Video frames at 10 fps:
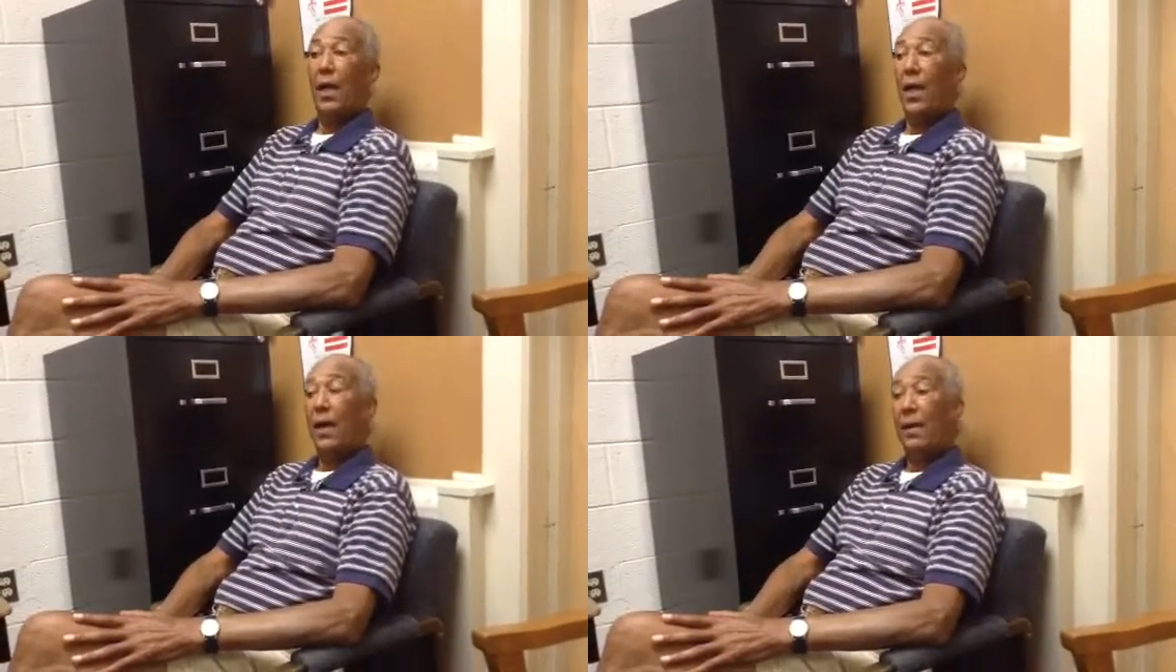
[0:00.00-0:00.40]

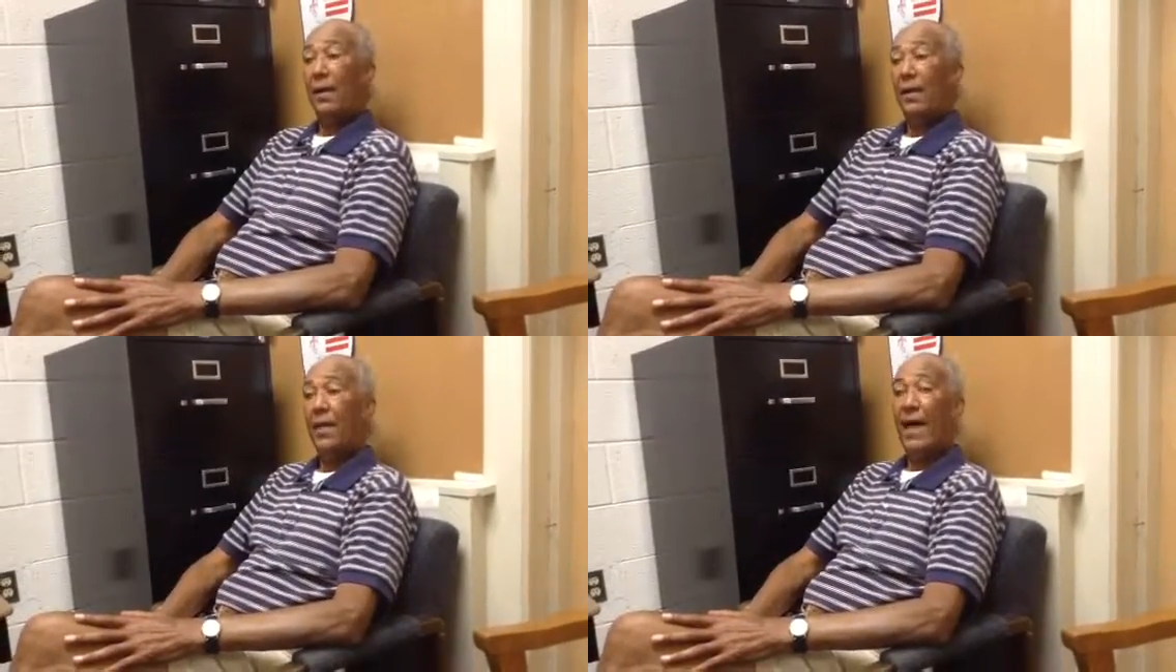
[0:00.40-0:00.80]

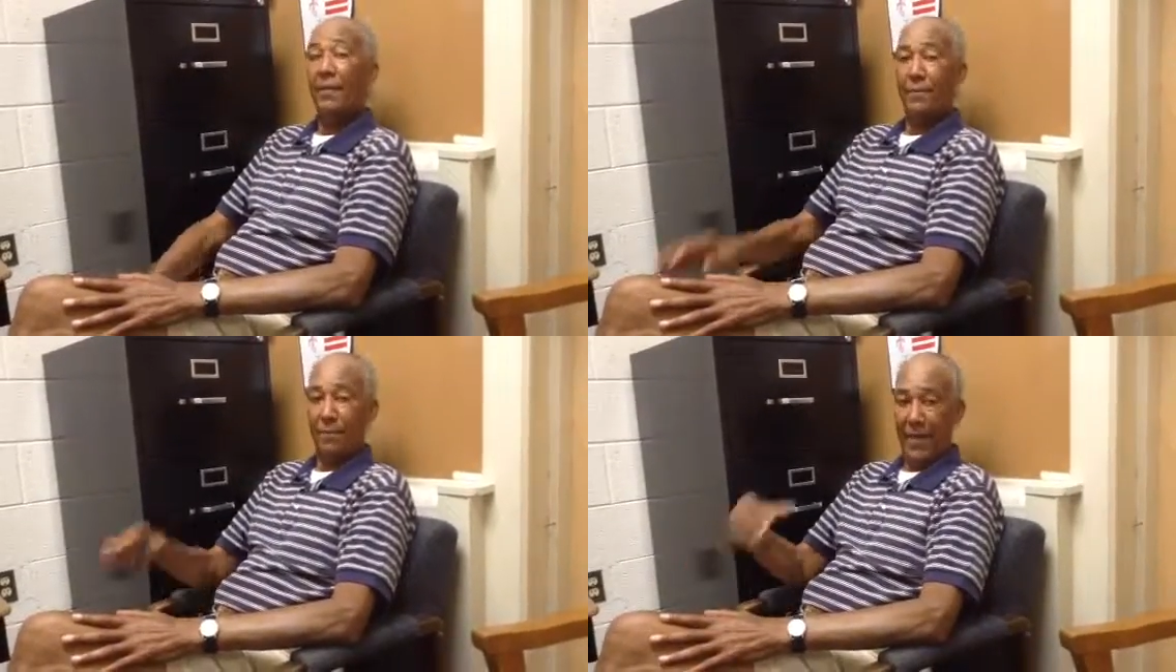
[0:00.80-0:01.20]
And
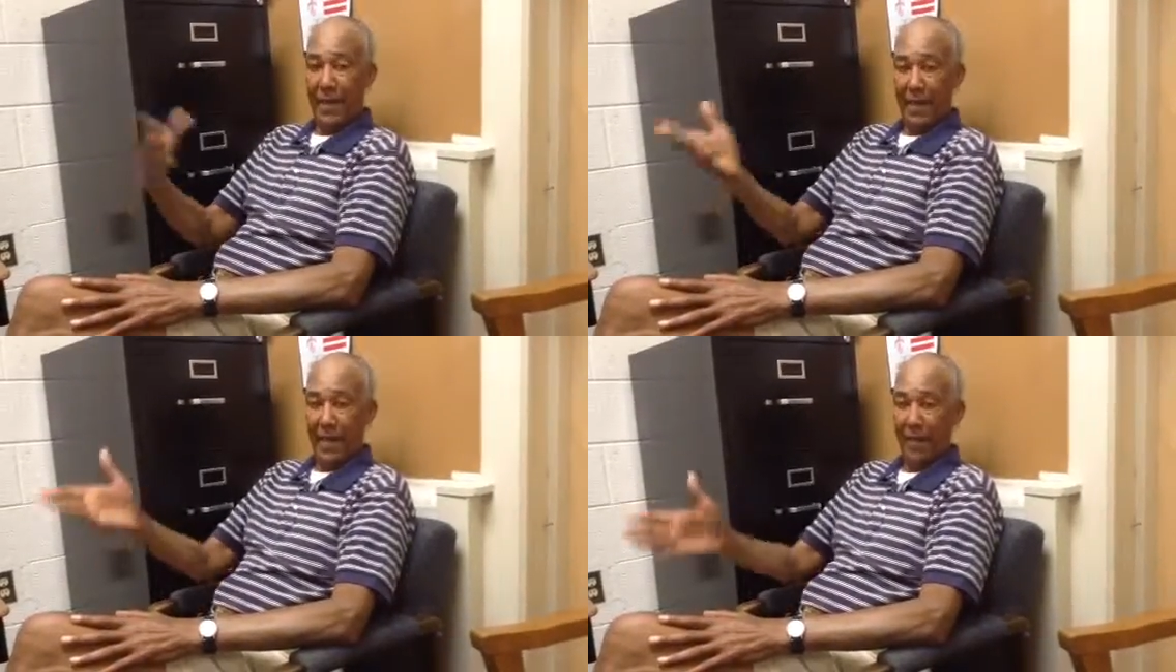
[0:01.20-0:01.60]
that
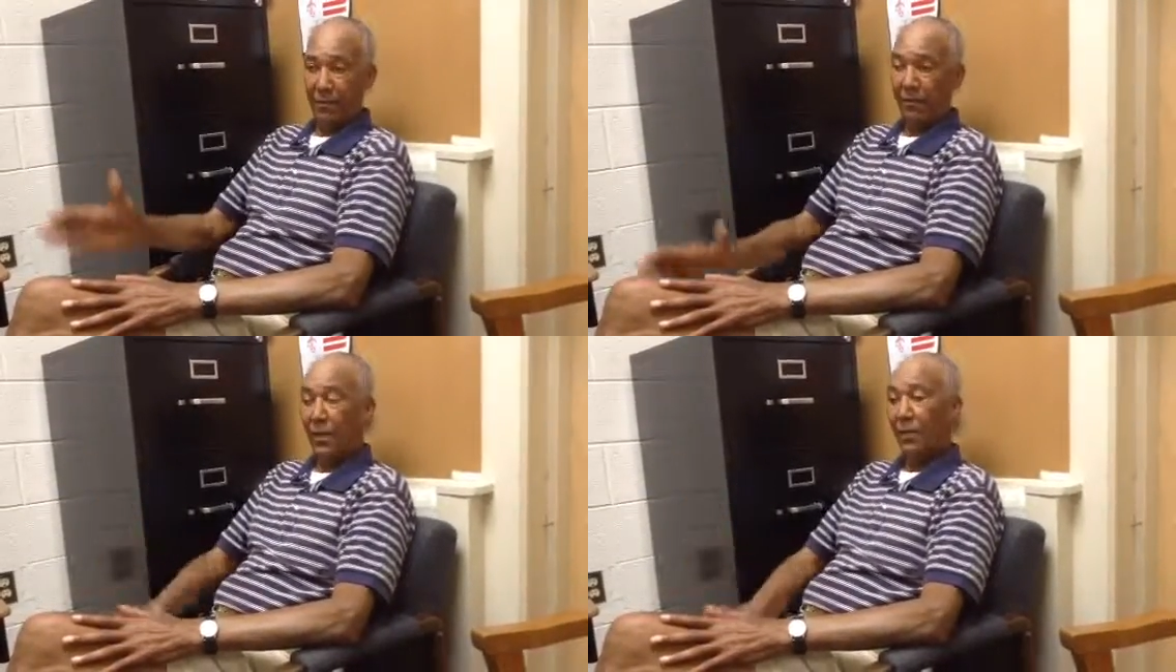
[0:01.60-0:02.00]
panned
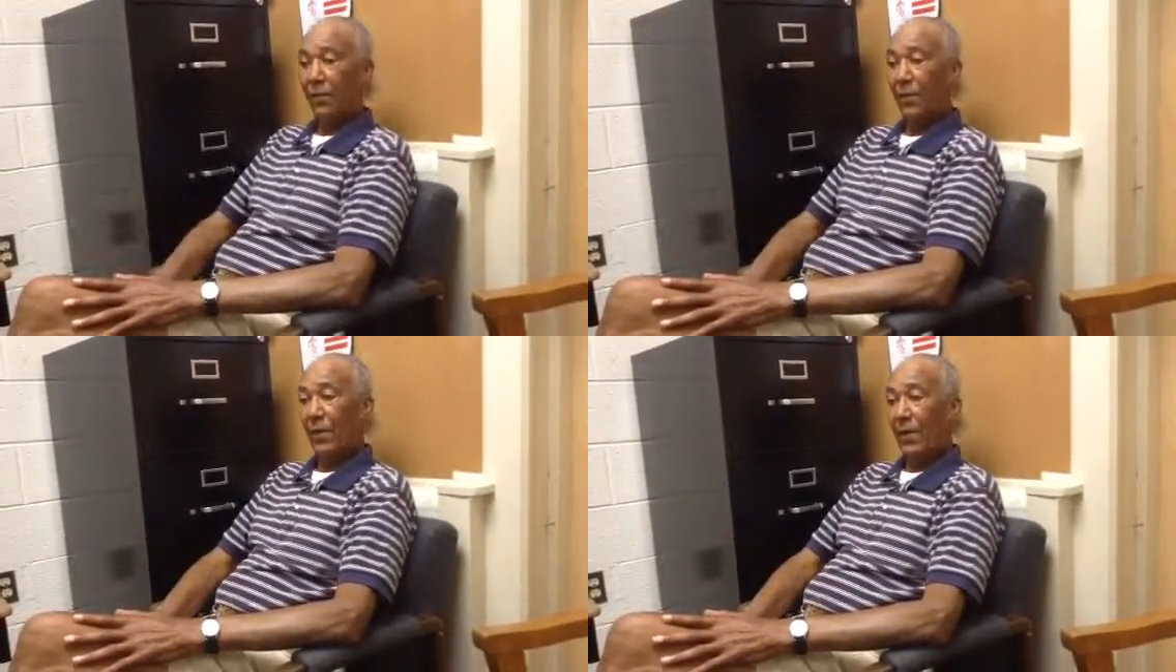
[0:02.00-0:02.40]
out. Well,